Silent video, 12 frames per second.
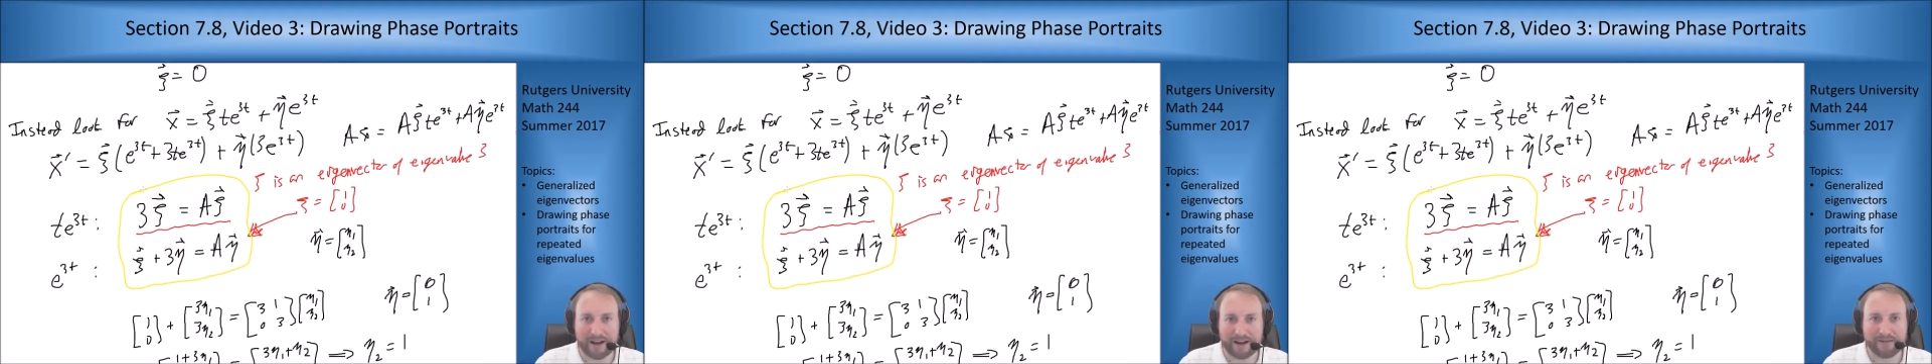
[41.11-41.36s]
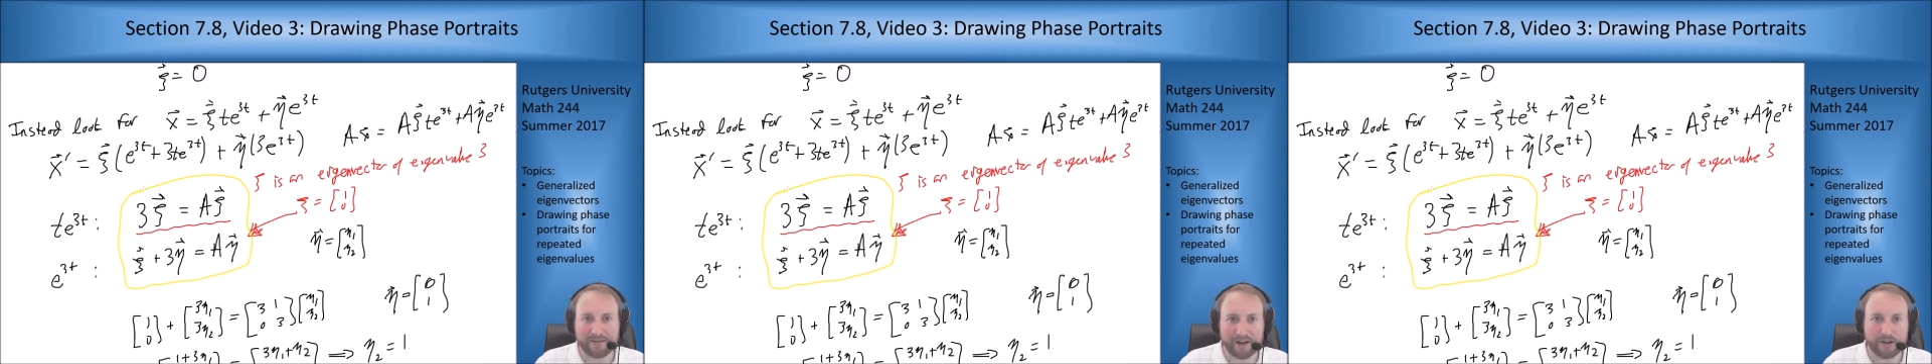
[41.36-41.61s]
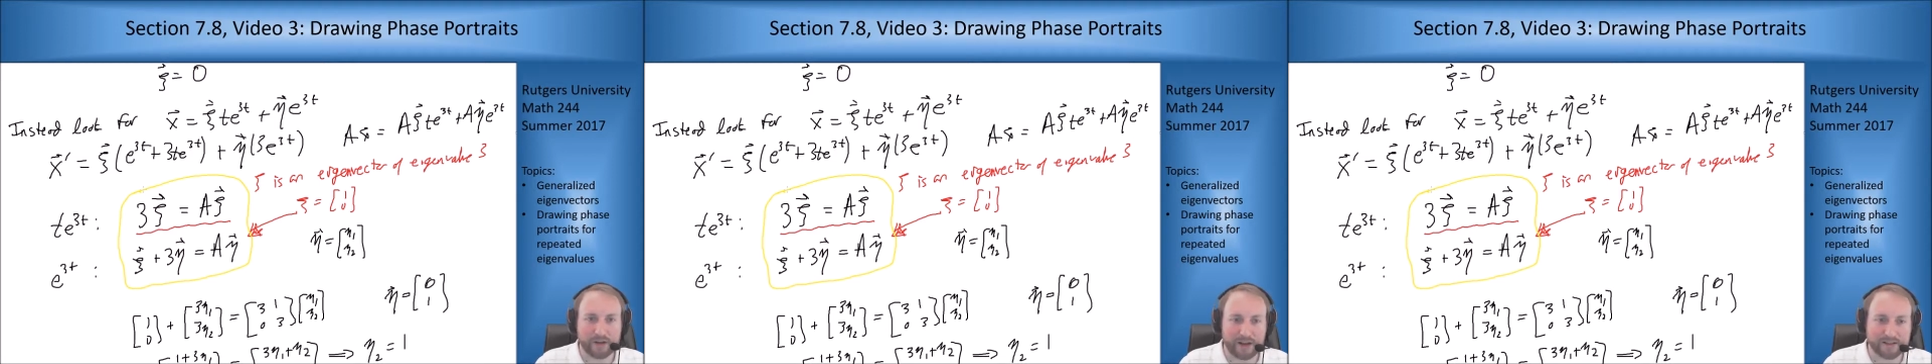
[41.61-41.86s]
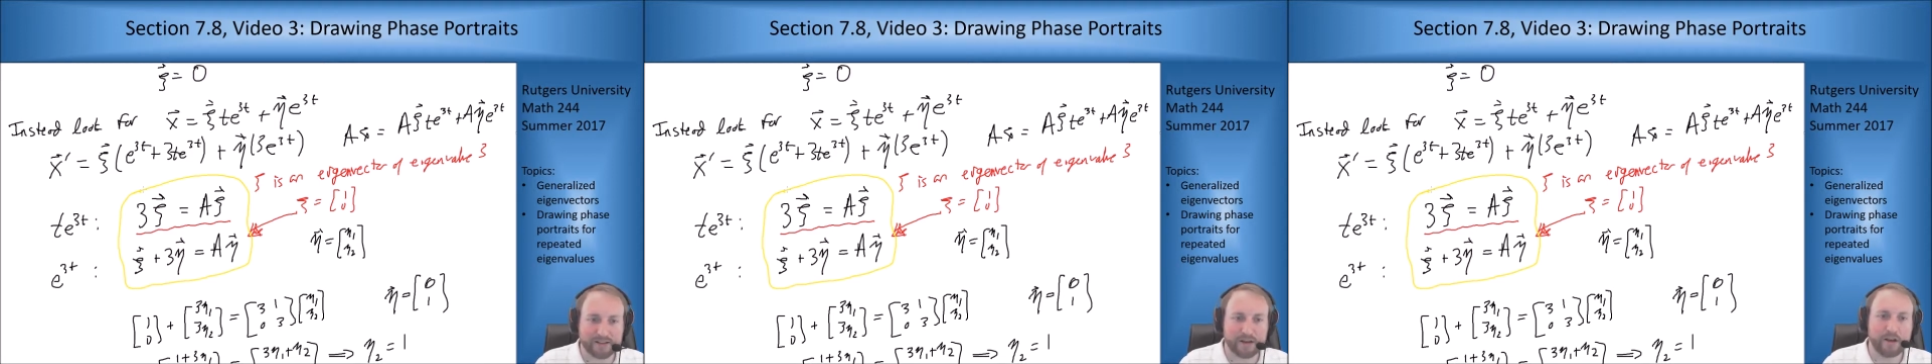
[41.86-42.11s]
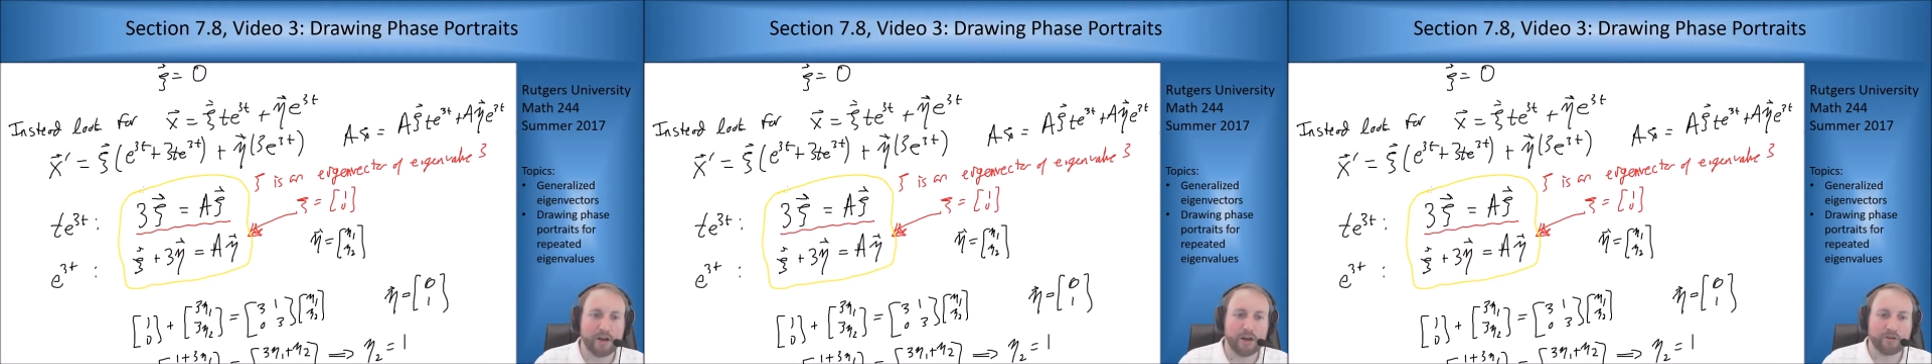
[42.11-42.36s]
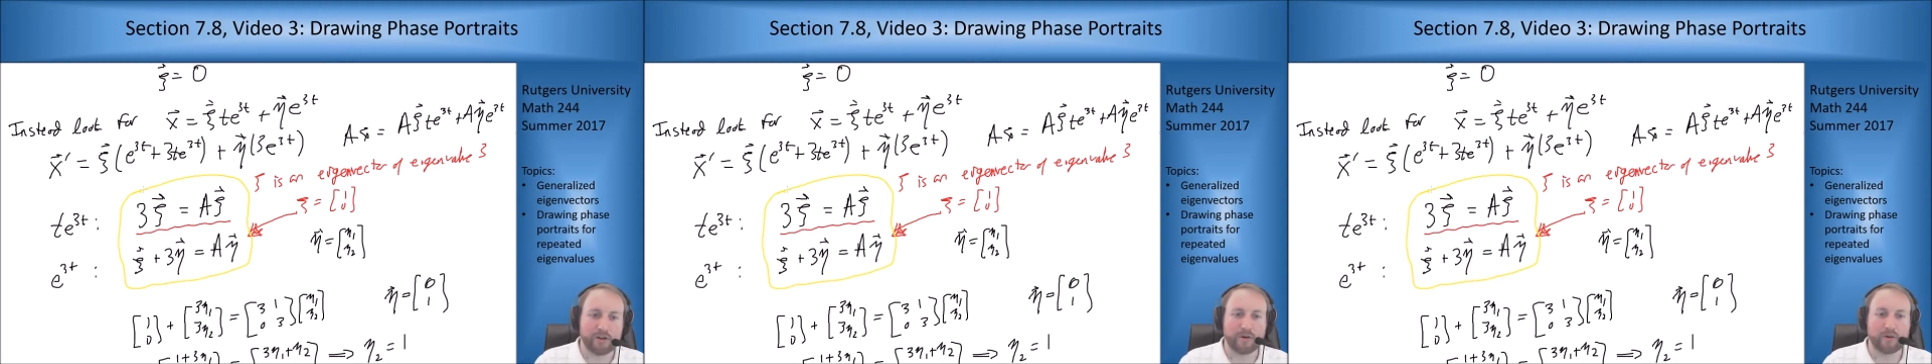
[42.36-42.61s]
eigenvalue case.
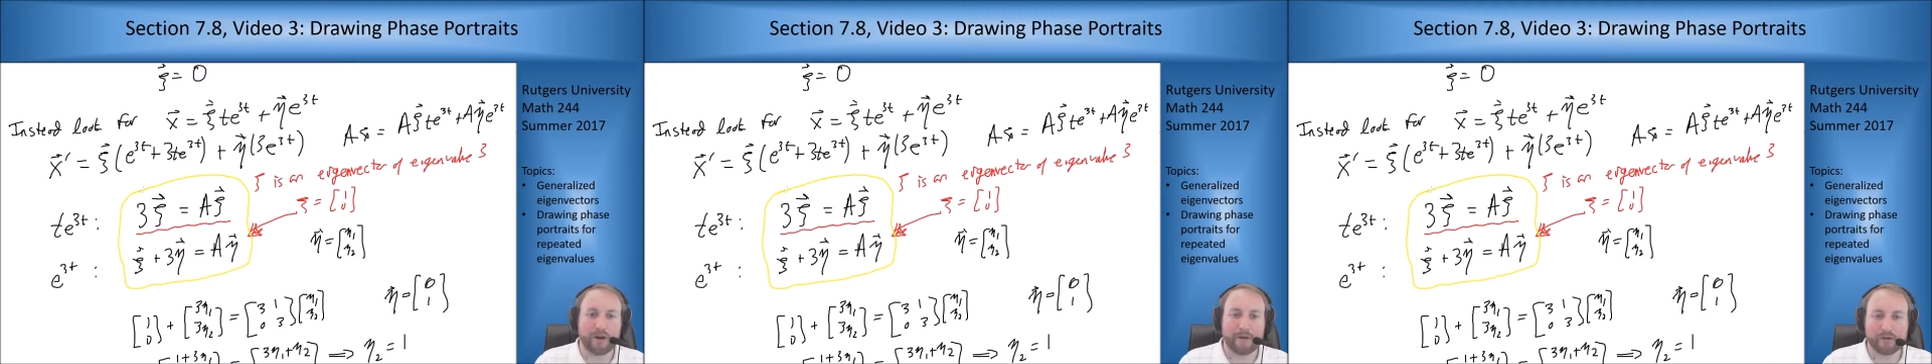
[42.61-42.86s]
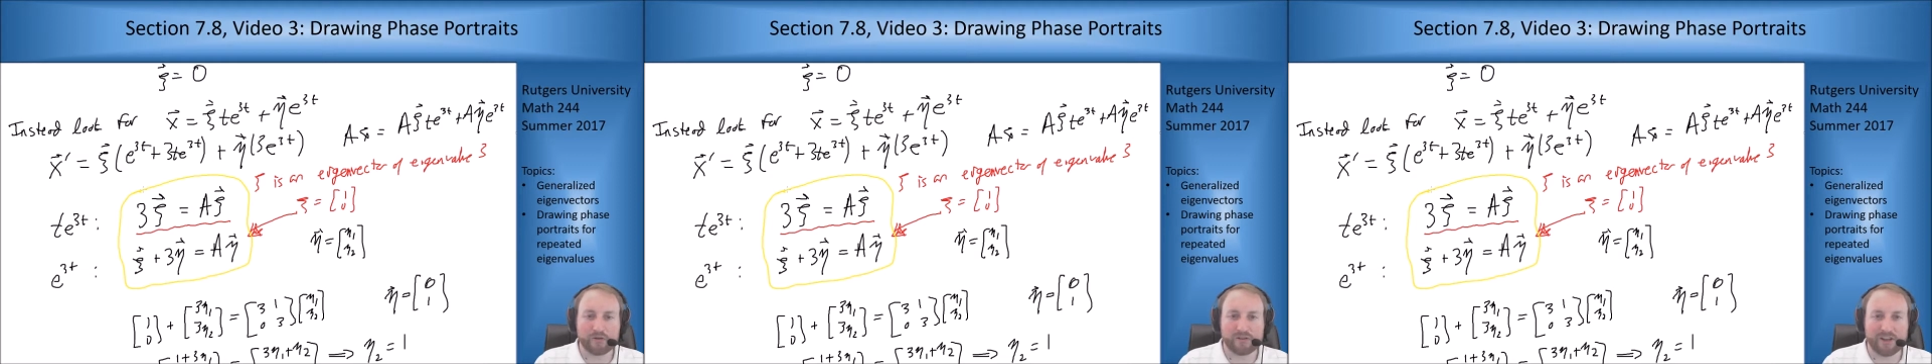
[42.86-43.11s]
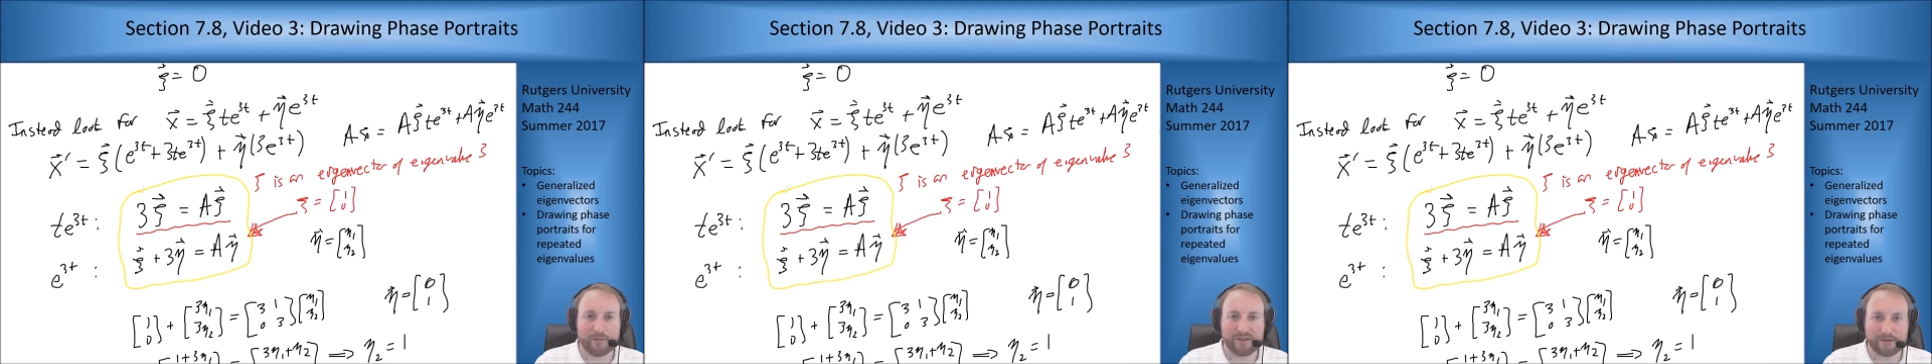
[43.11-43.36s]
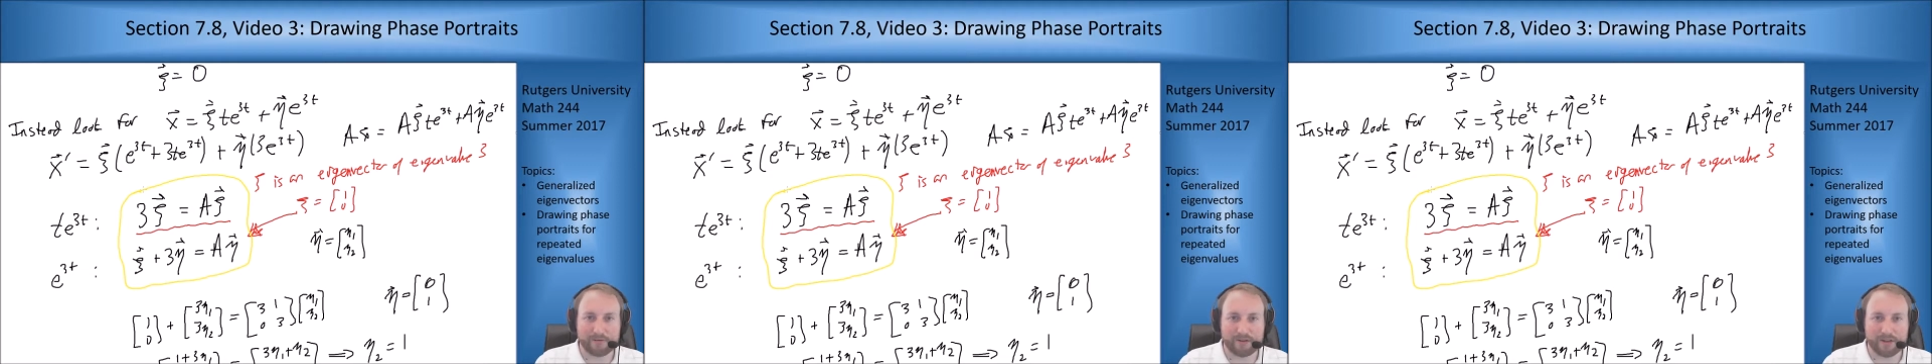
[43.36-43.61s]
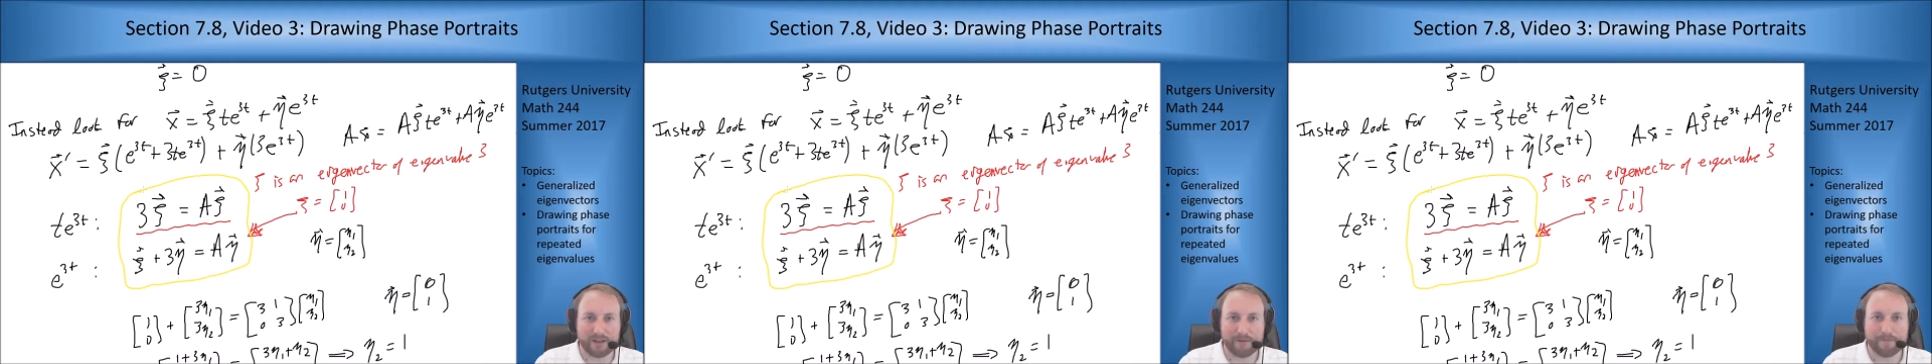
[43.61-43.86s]
So I'm going to rewrite those solutions a little bit differently